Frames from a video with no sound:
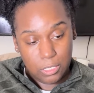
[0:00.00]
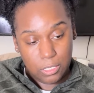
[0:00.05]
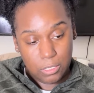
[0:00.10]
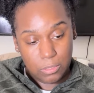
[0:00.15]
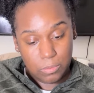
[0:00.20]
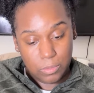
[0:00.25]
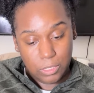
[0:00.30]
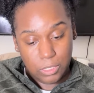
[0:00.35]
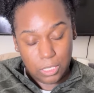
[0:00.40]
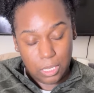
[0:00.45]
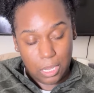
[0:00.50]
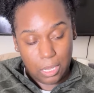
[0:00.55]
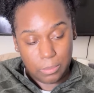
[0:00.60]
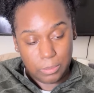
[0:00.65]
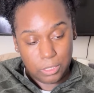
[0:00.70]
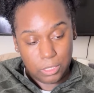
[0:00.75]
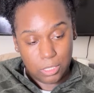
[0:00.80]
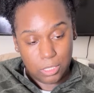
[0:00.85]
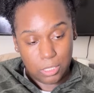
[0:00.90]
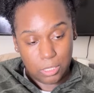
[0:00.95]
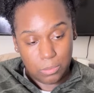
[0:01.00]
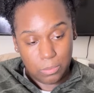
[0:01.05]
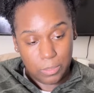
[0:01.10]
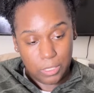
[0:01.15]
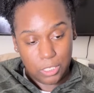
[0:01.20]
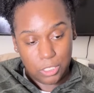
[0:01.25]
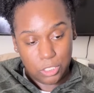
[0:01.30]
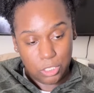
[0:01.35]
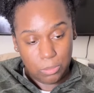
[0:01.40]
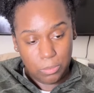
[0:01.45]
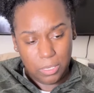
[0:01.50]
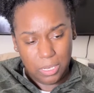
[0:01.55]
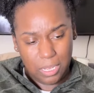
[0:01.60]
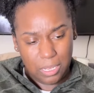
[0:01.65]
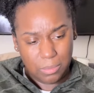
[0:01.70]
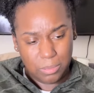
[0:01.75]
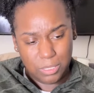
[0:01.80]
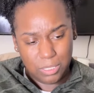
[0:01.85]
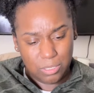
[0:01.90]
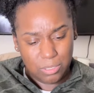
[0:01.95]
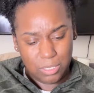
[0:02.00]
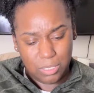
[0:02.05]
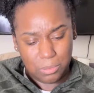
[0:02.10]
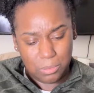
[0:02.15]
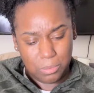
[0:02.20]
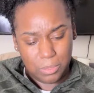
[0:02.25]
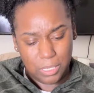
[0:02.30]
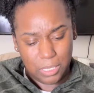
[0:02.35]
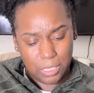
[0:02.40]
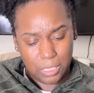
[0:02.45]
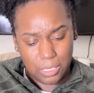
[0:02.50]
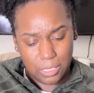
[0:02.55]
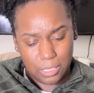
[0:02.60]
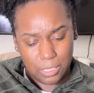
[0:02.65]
What's the obstacle of the week? Show me the obstacle of the week.